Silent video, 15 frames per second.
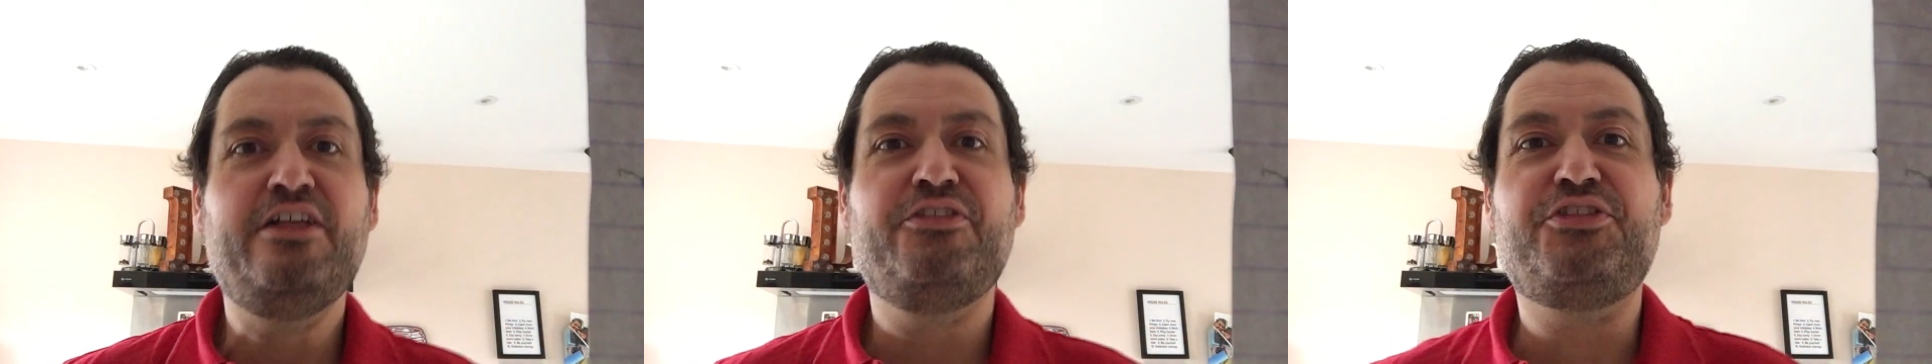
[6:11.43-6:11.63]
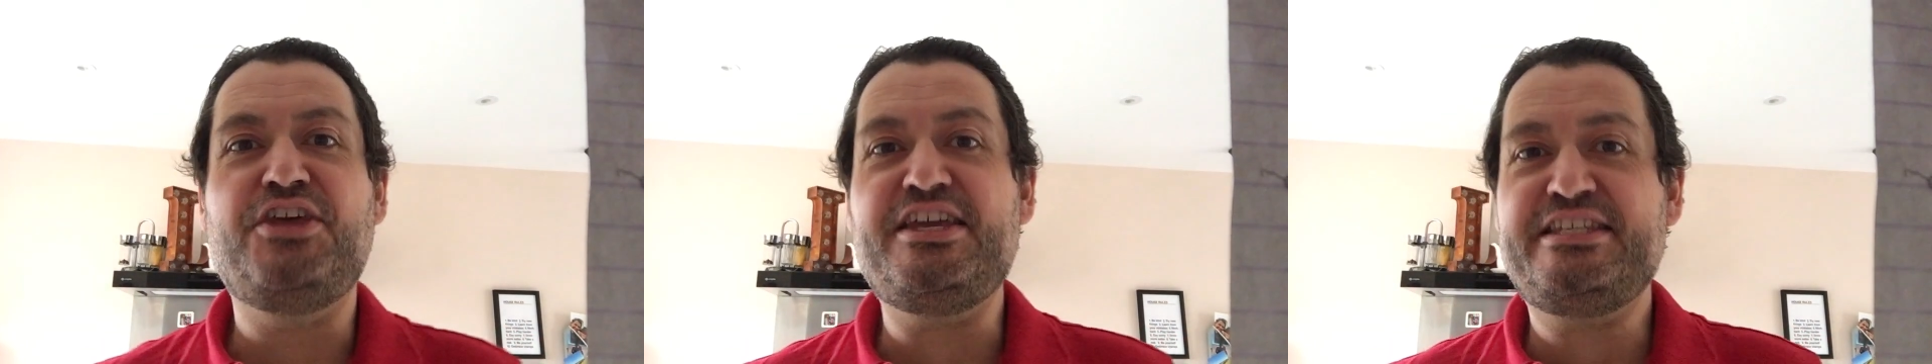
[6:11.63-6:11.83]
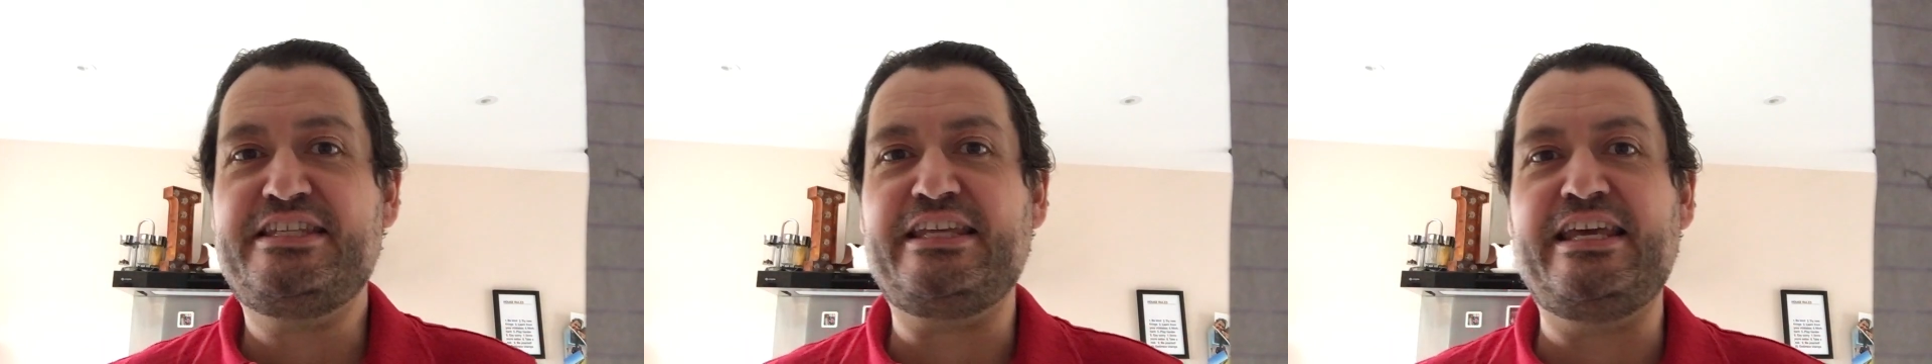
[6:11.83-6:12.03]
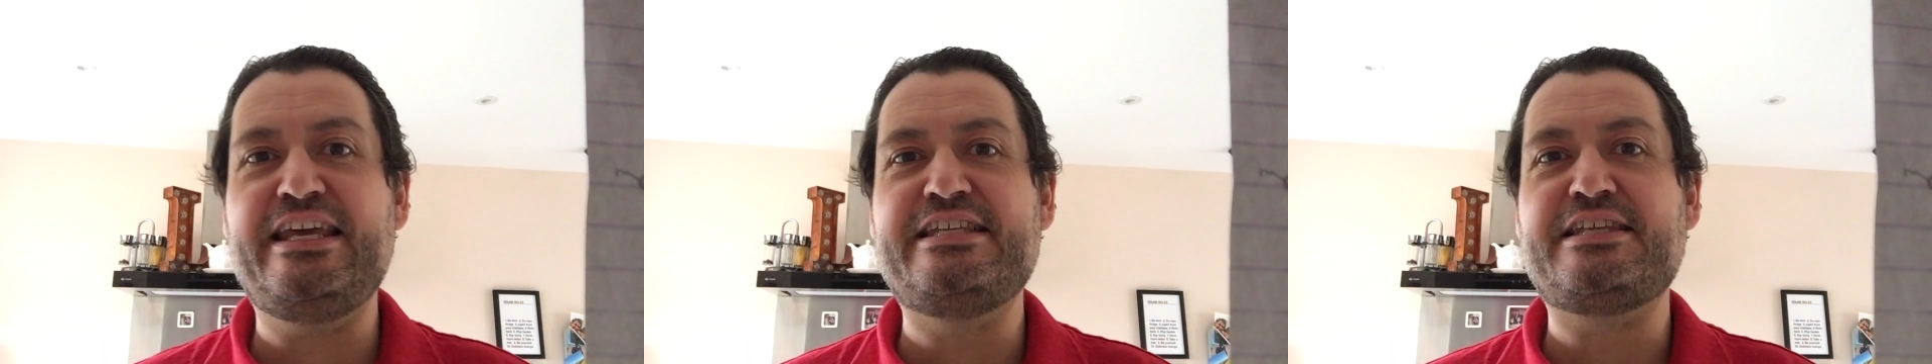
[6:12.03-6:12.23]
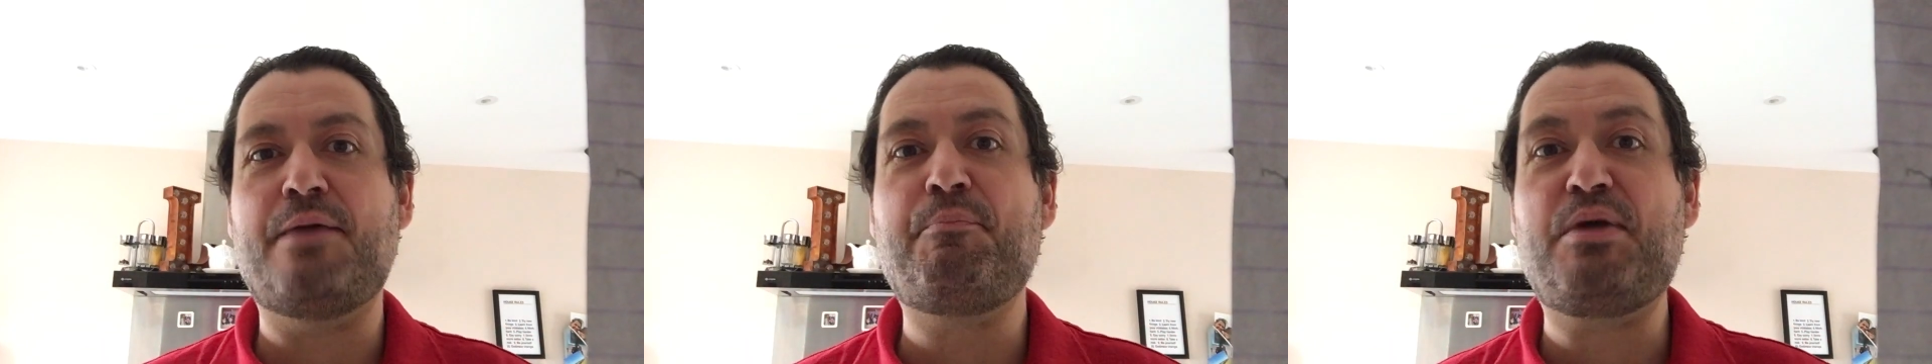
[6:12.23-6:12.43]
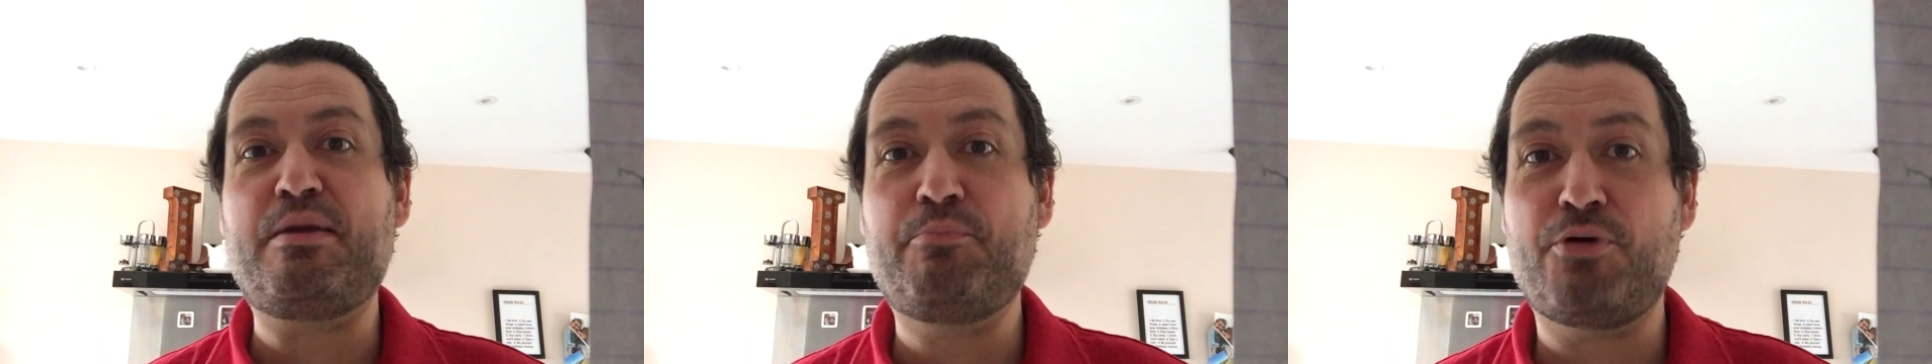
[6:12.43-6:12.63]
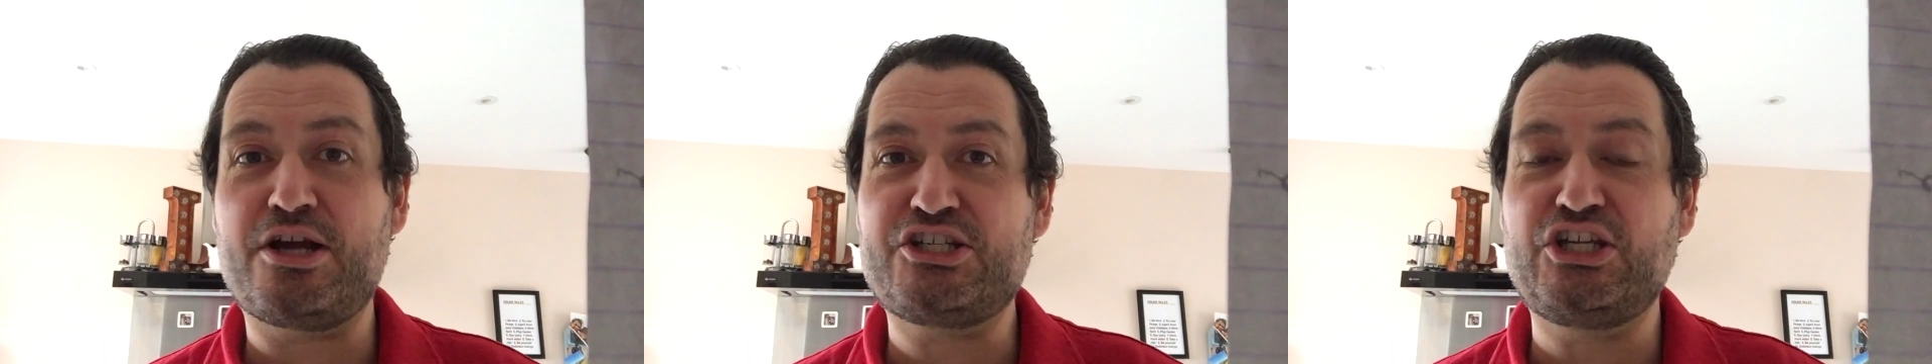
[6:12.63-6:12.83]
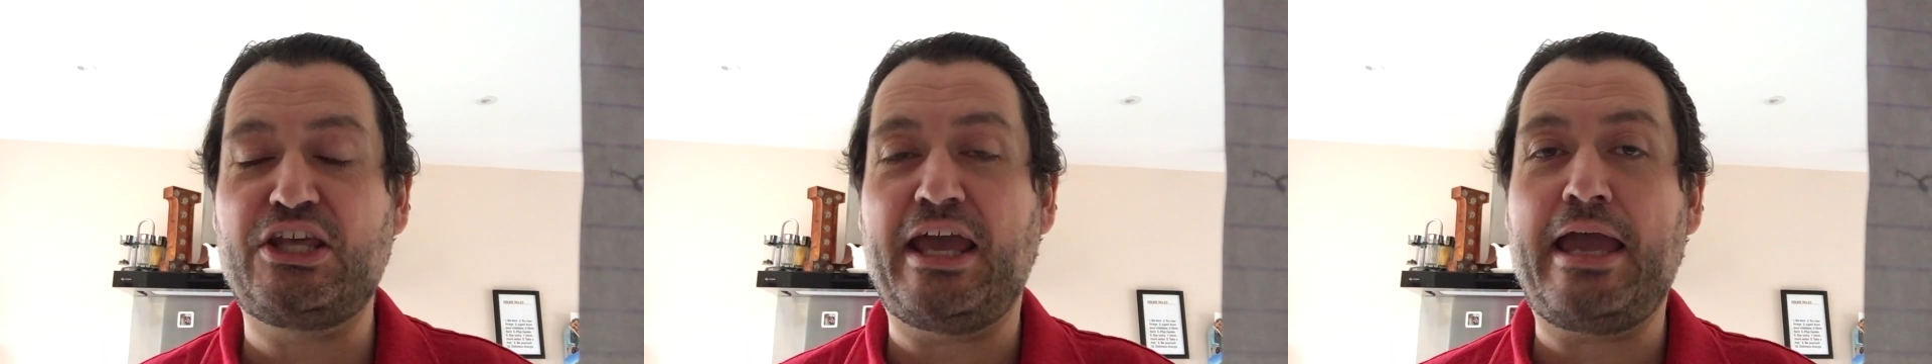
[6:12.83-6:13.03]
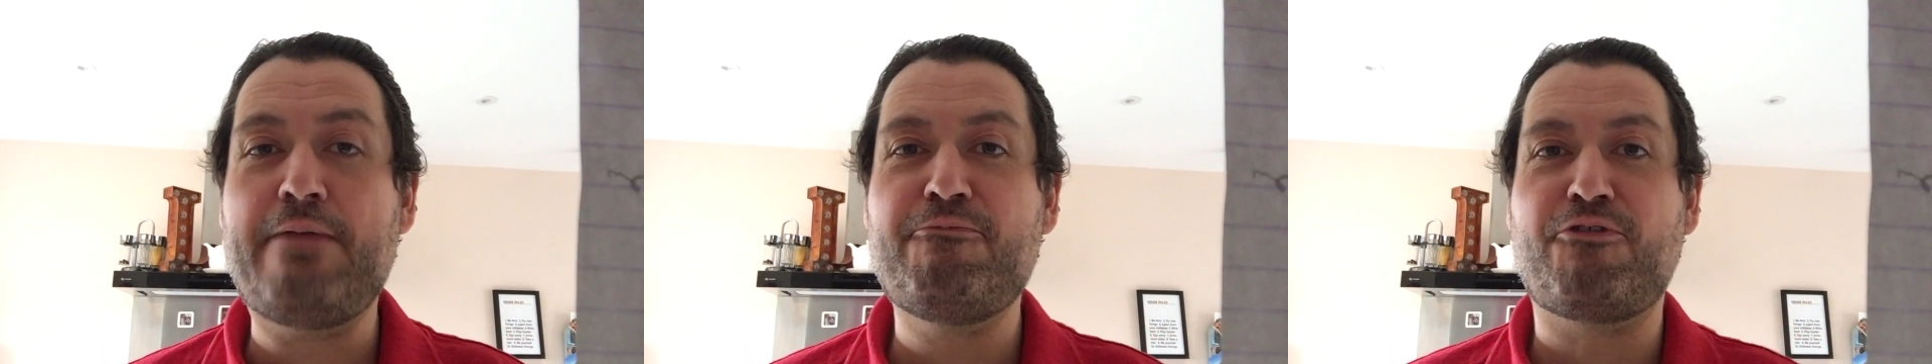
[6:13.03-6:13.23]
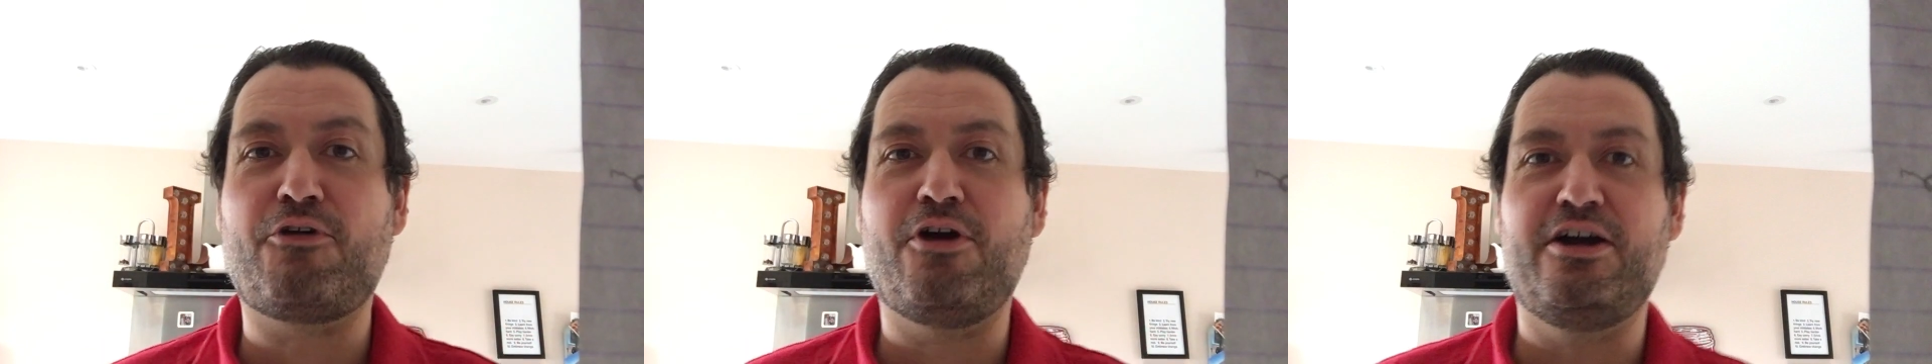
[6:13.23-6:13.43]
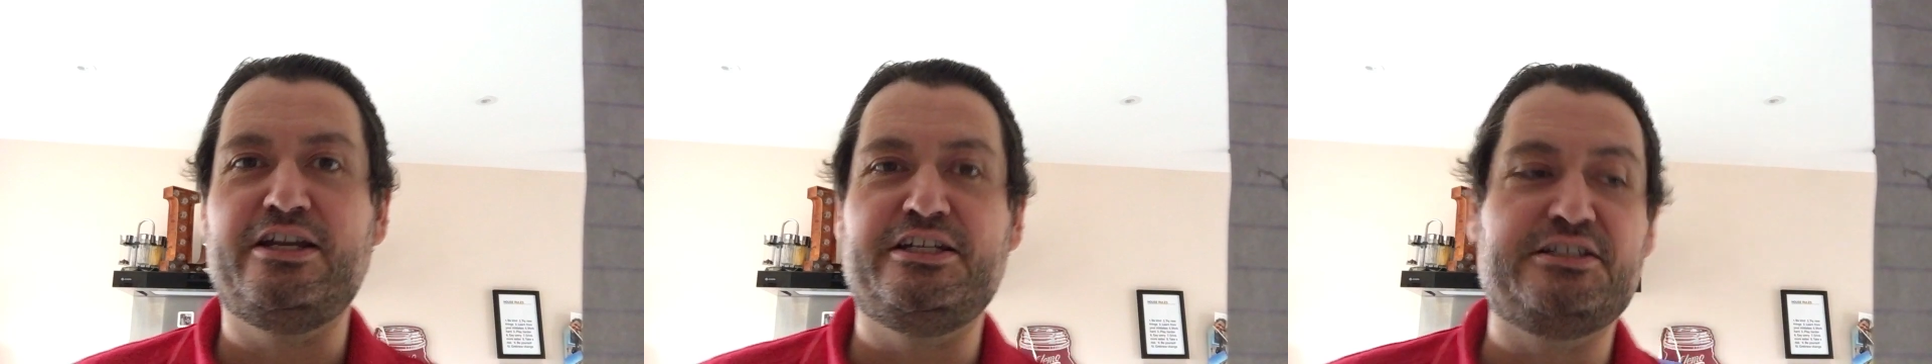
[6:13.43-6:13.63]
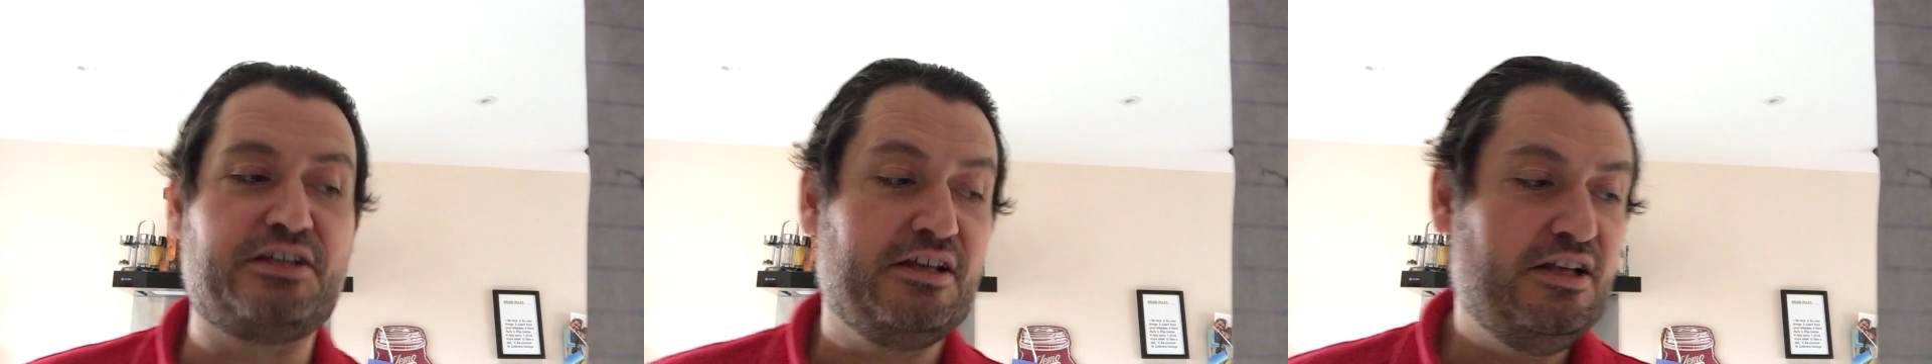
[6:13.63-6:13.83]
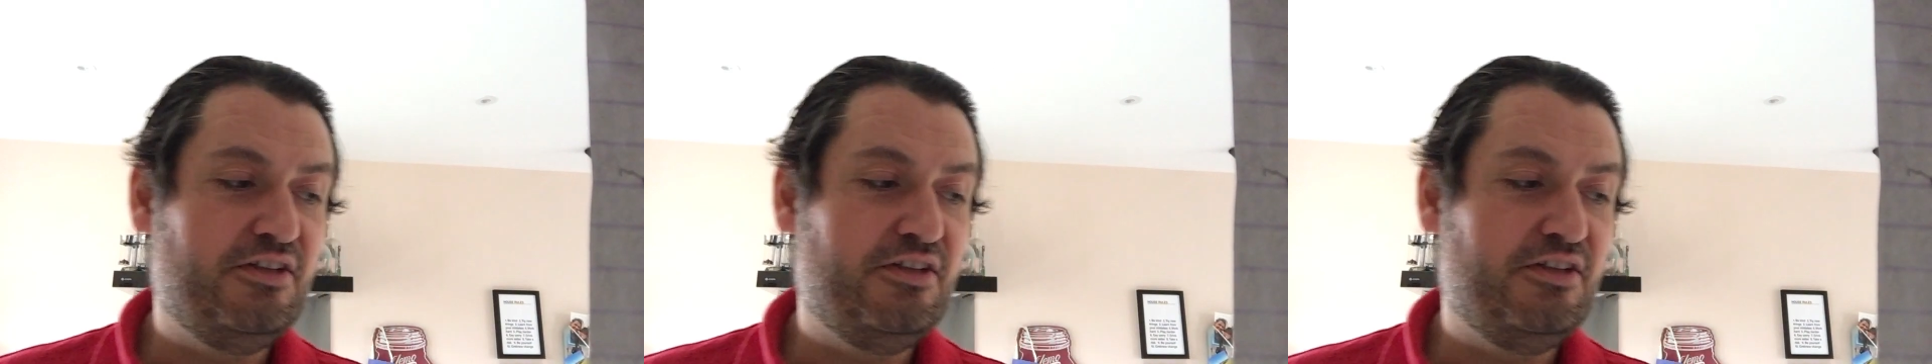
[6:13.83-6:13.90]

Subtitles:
This is a big pressure game for Ireland.